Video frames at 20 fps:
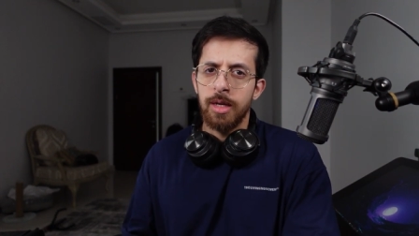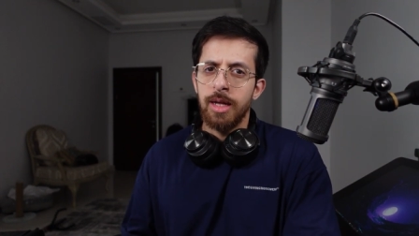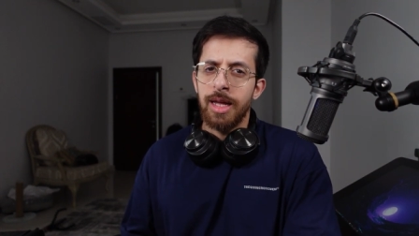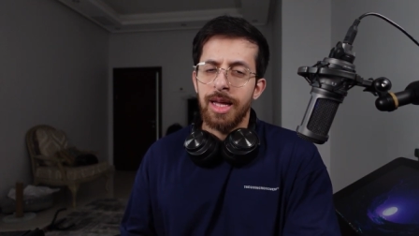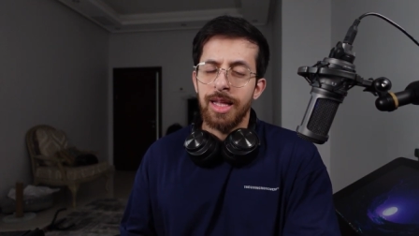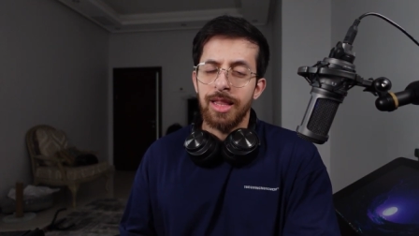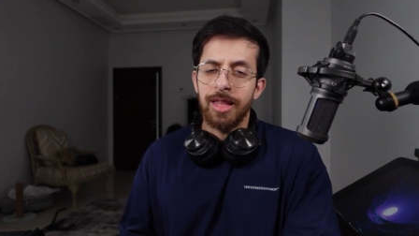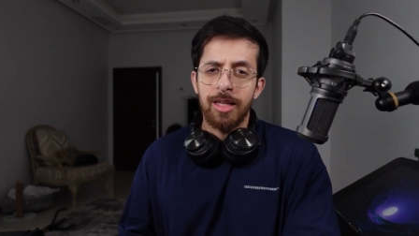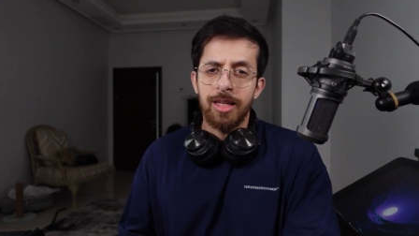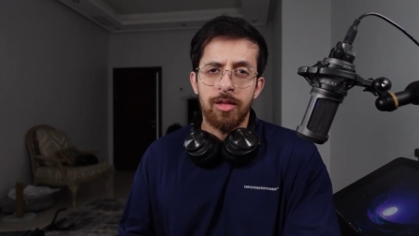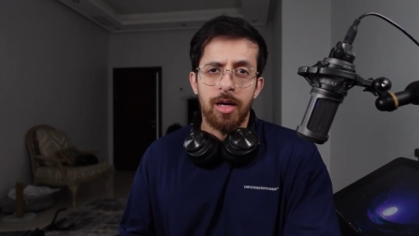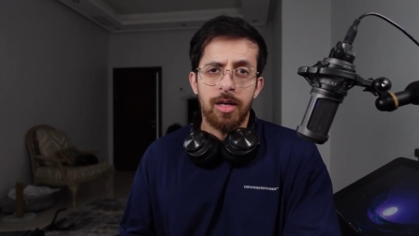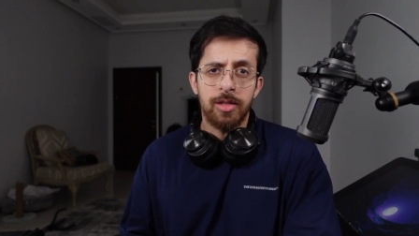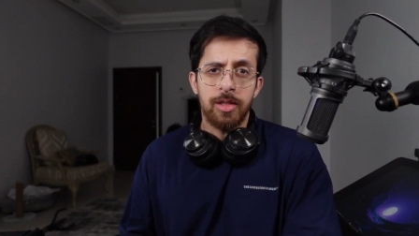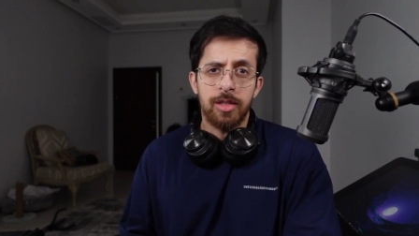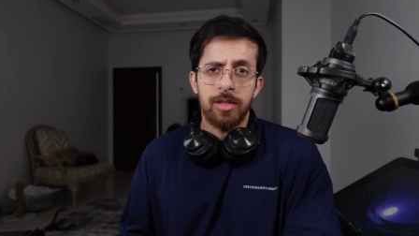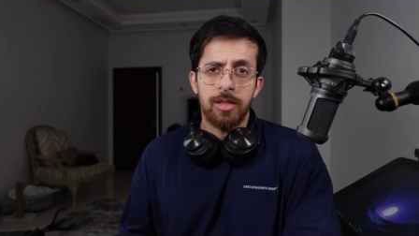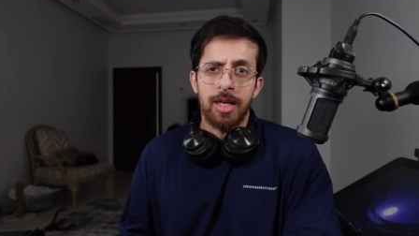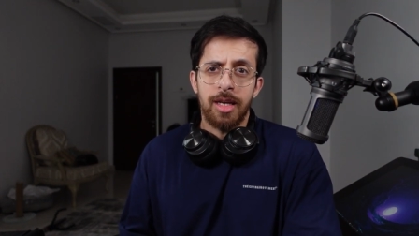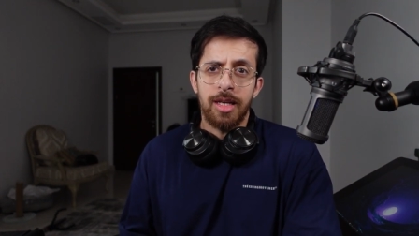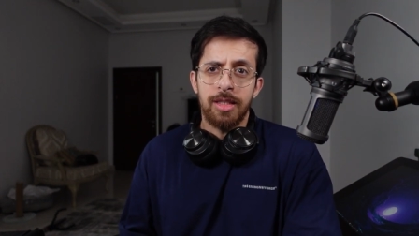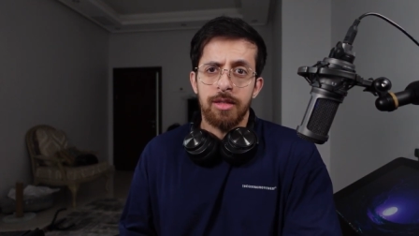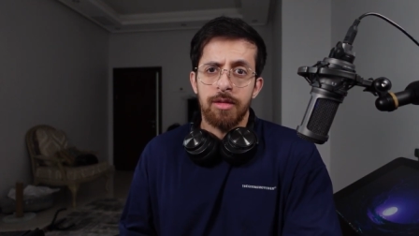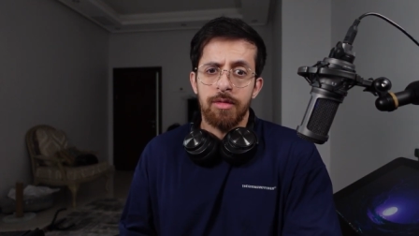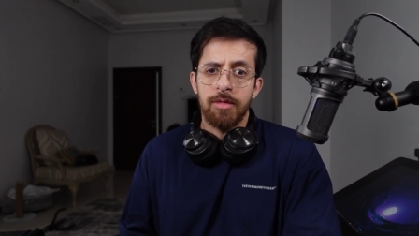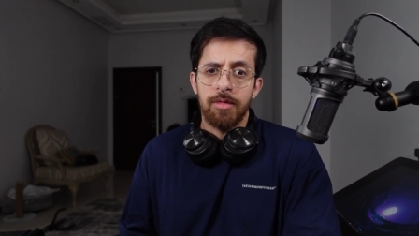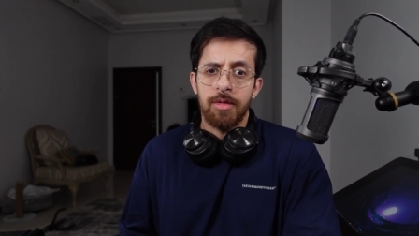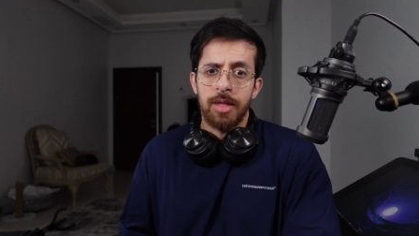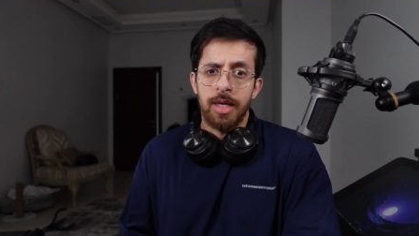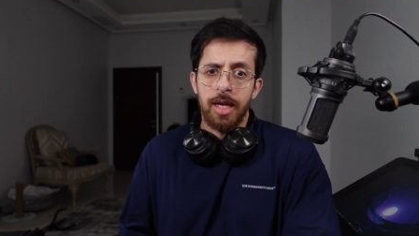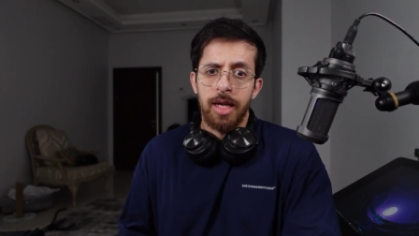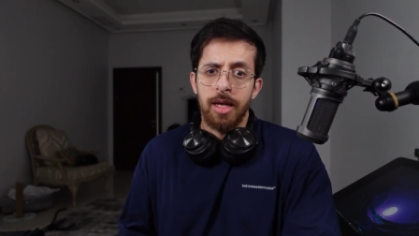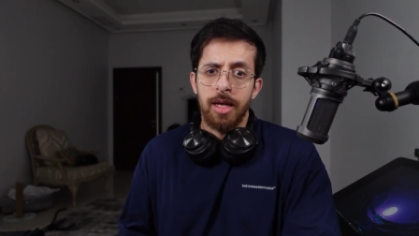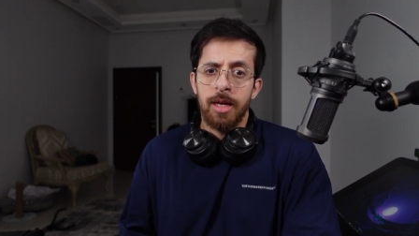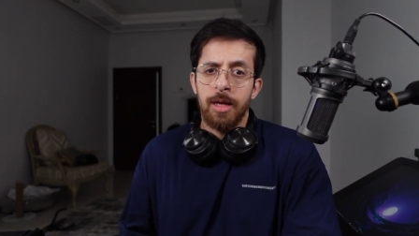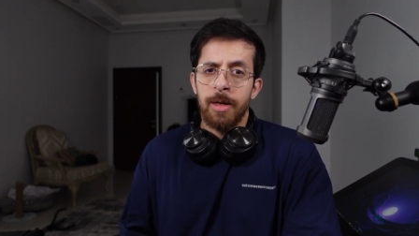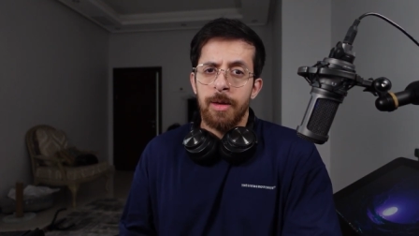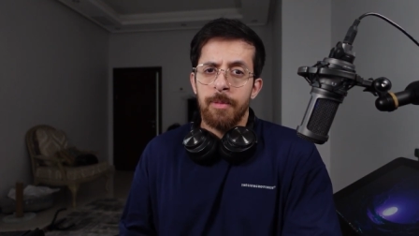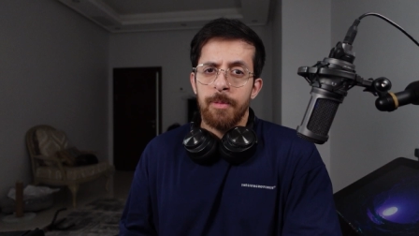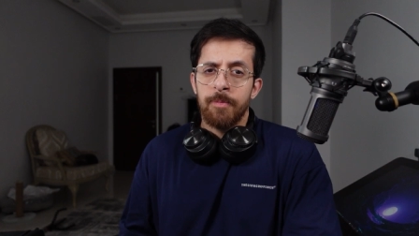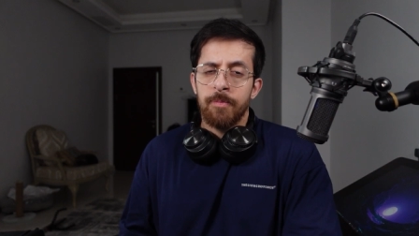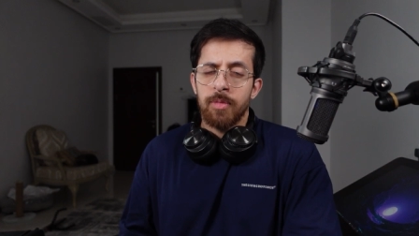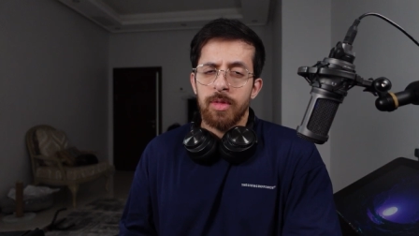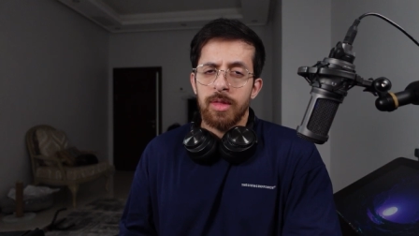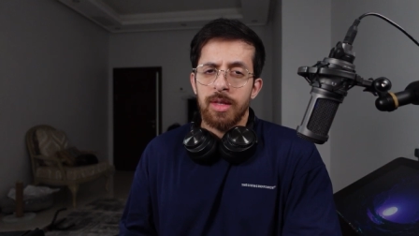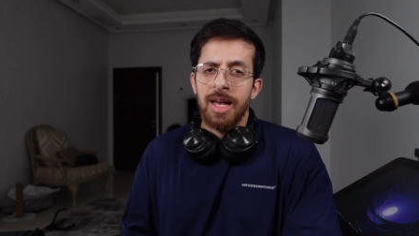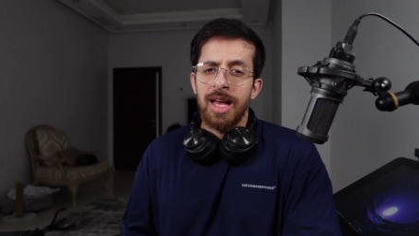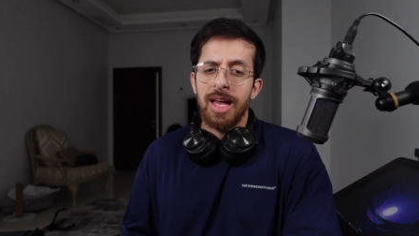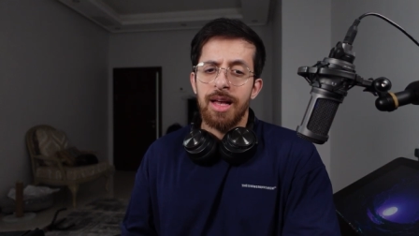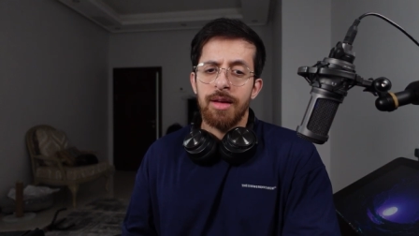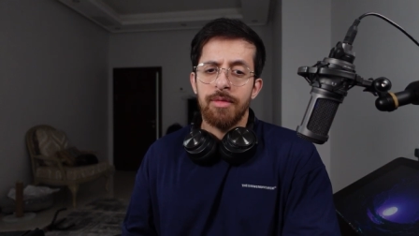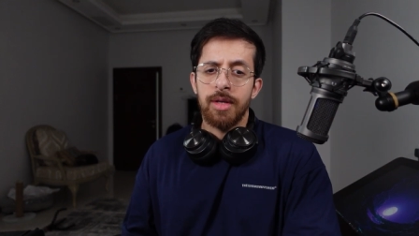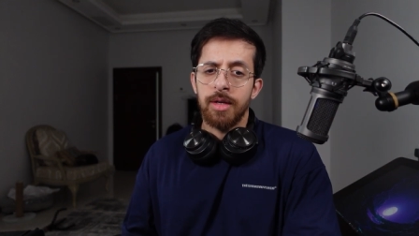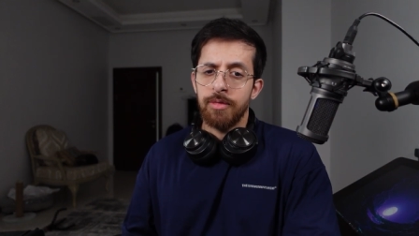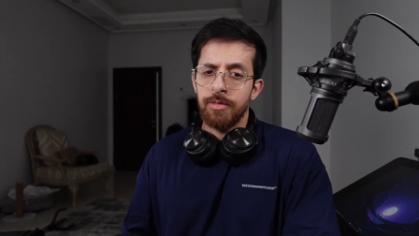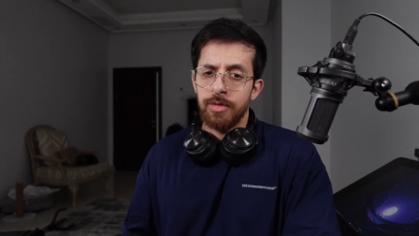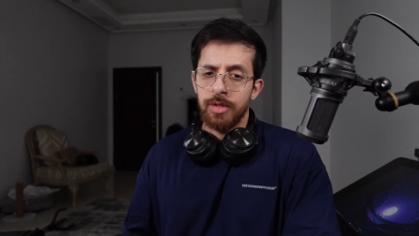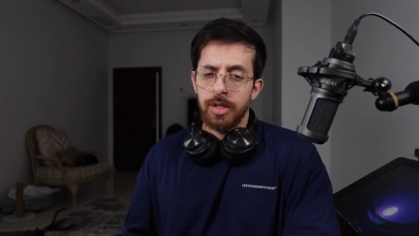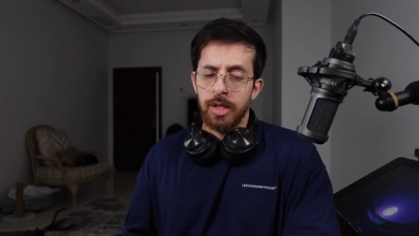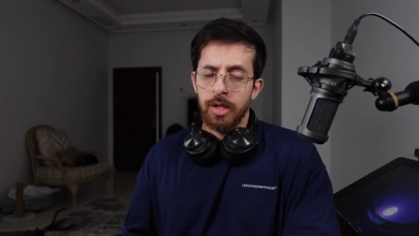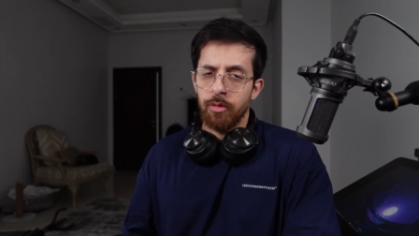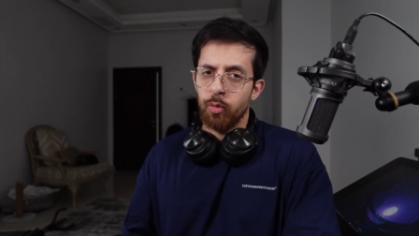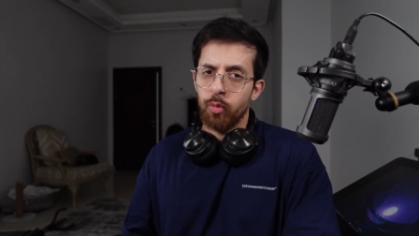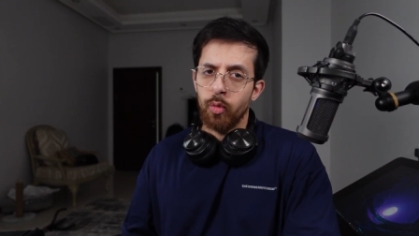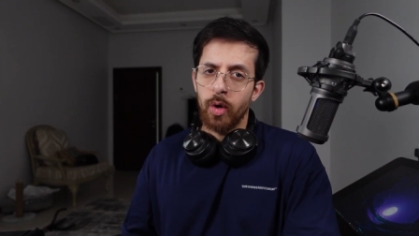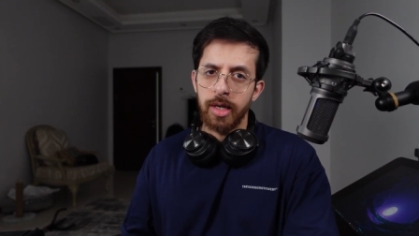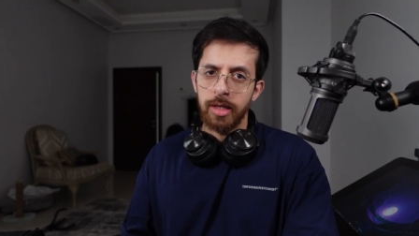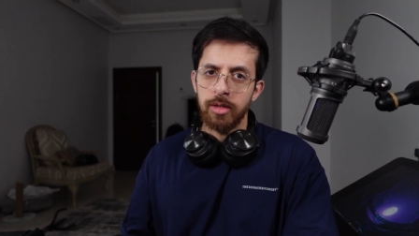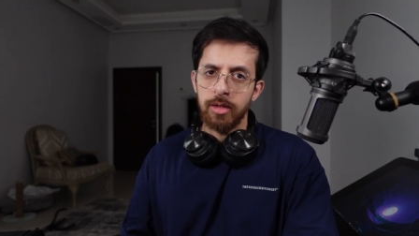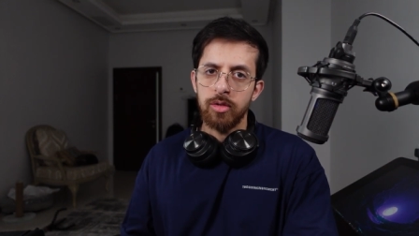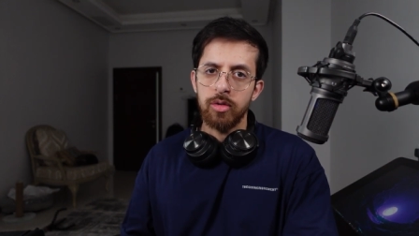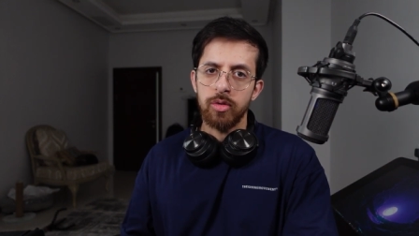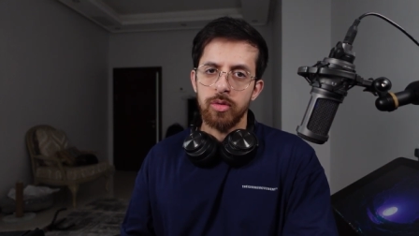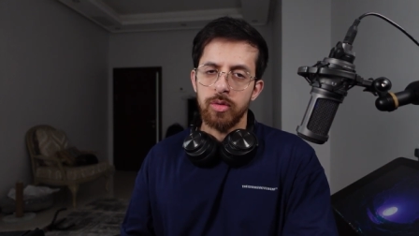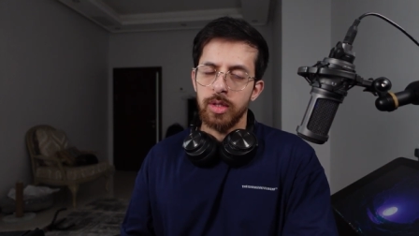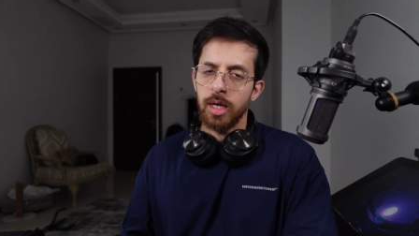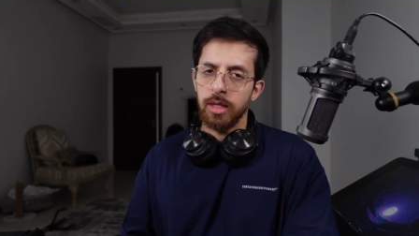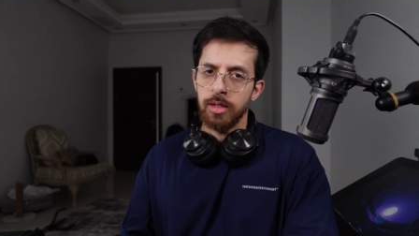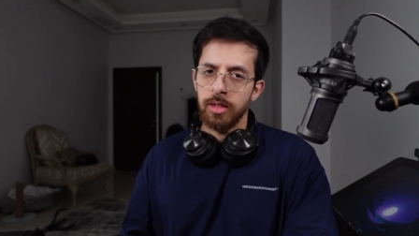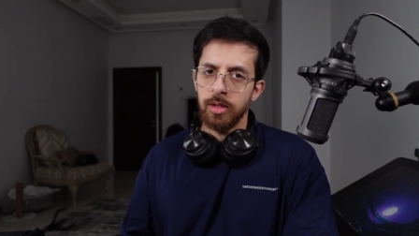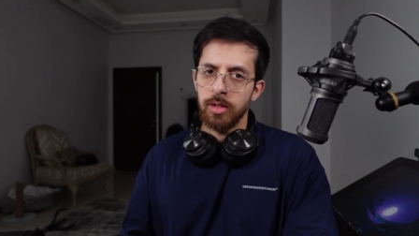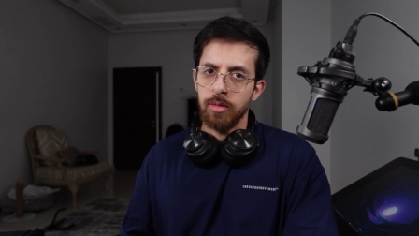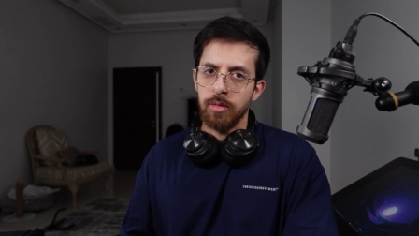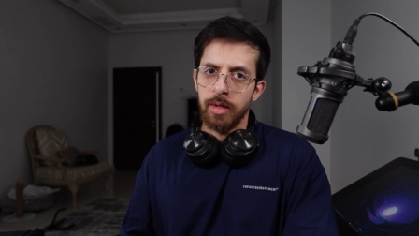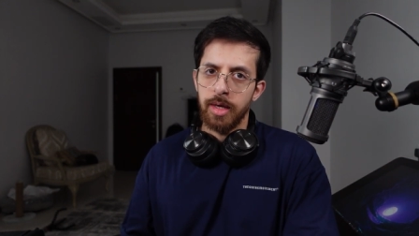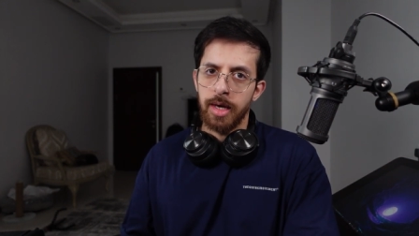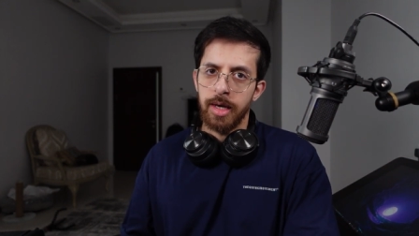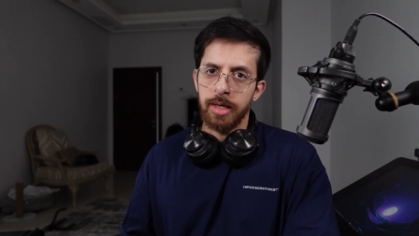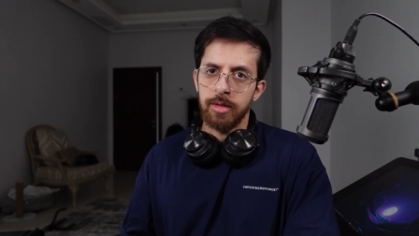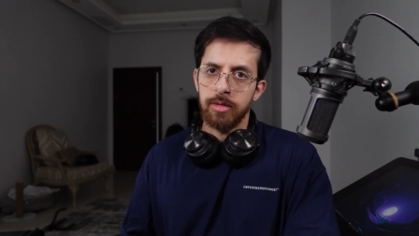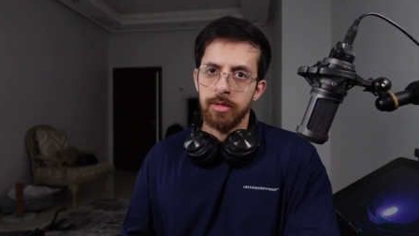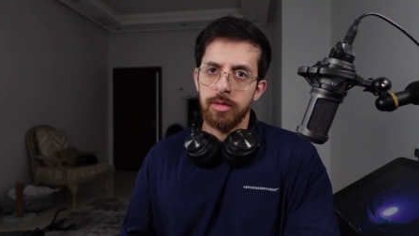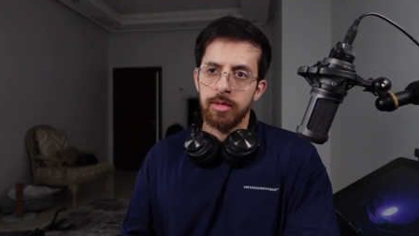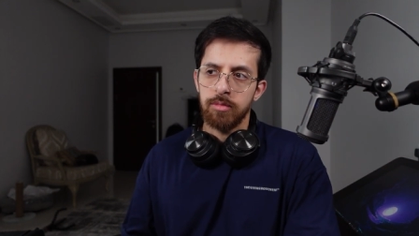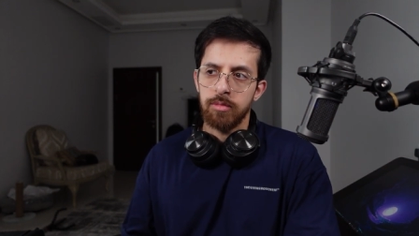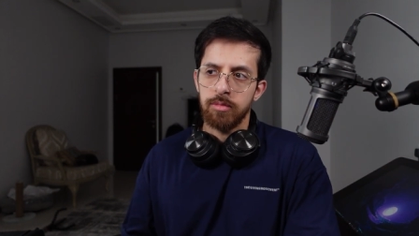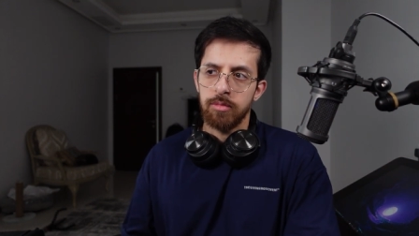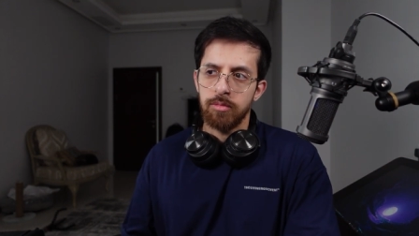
And they toss it as if they have every right to tell you that,